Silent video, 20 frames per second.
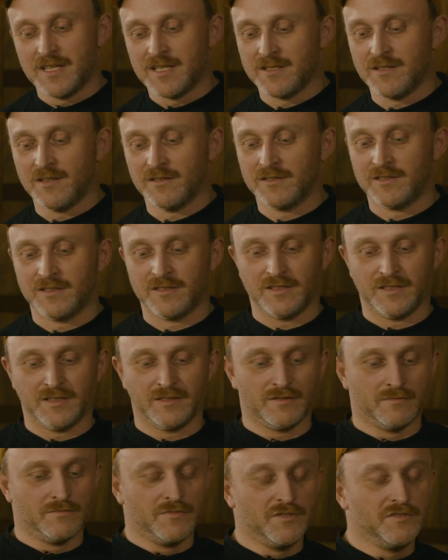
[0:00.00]
is not
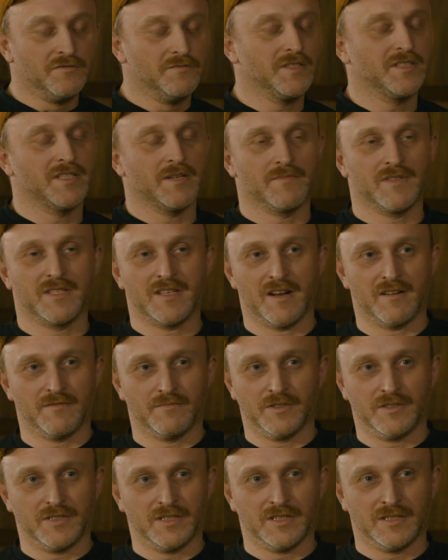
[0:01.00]
in the movement themselves,
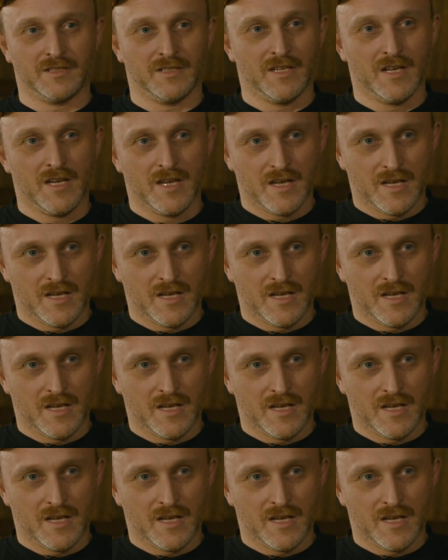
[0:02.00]
but in